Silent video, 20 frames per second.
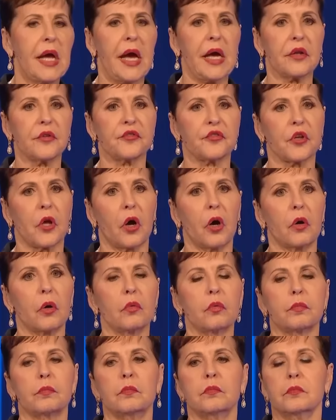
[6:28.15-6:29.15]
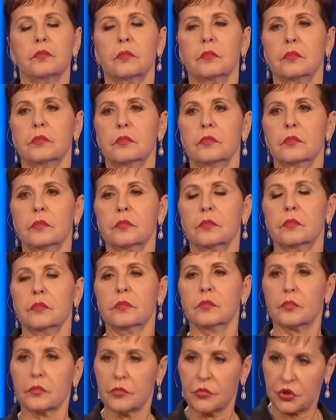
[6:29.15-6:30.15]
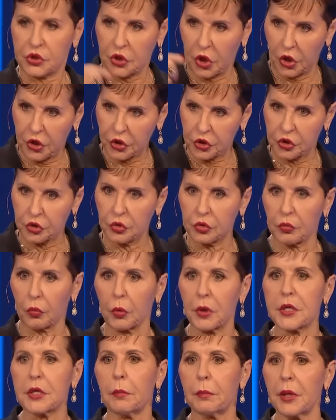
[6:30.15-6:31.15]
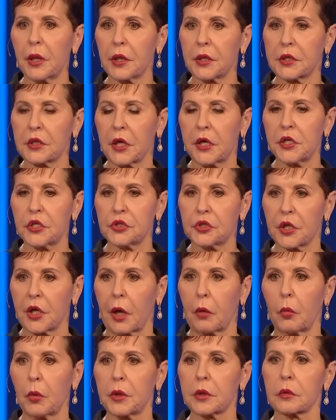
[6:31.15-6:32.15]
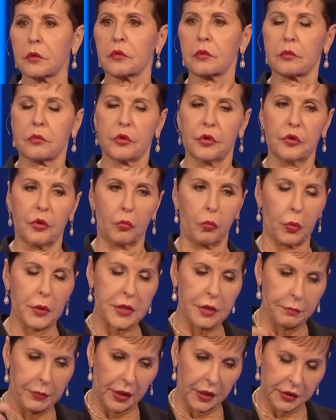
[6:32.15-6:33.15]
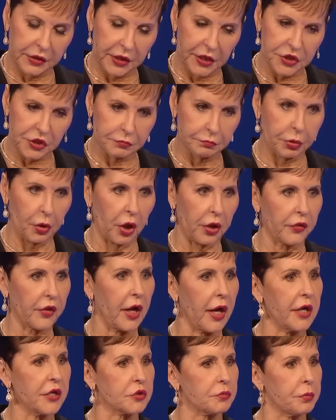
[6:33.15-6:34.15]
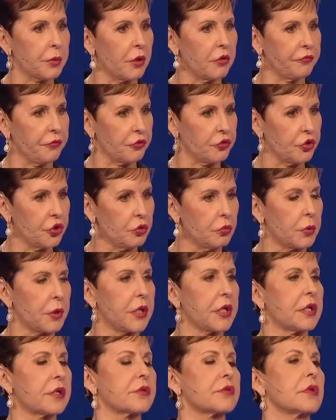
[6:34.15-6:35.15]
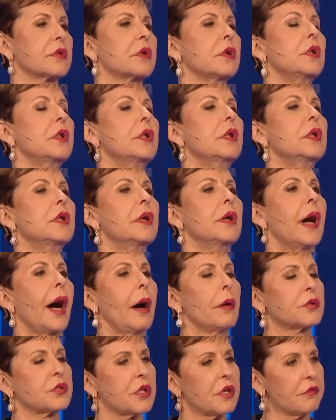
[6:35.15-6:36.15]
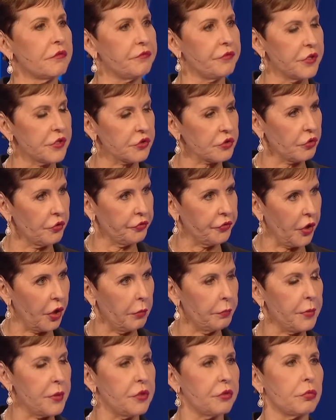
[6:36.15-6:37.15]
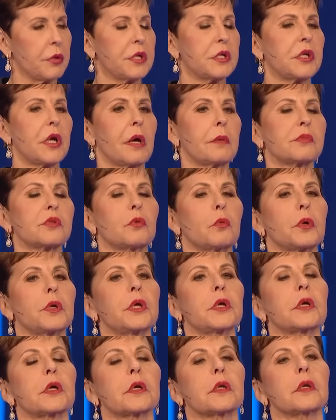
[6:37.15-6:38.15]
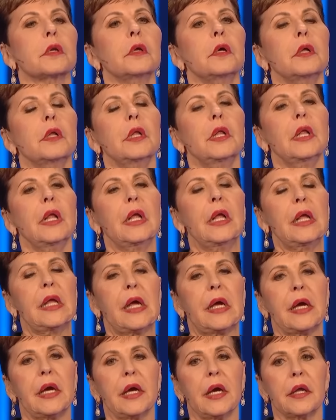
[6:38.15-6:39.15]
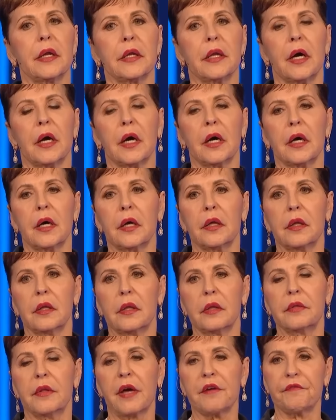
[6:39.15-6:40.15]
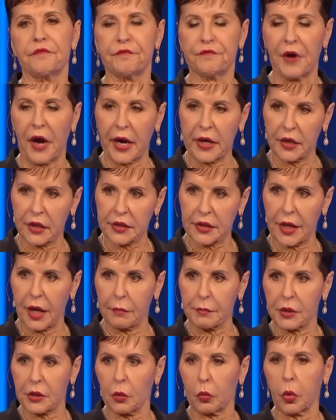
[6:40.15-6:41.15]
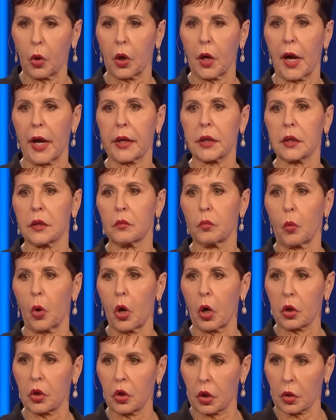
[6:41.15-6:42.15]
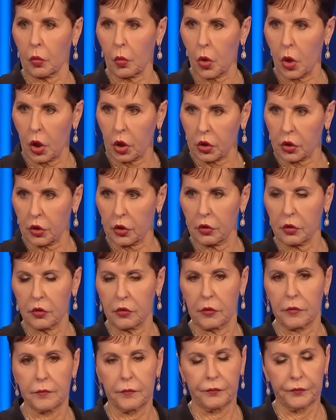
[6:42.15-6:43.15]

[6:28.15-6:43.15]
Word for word: And so started doing rehabilitation. I went to the rehabilitation part of the hospital for two weeks, and I was getting physical therapy three times a week, and and uh, they finally got me to where I could walk on a walker,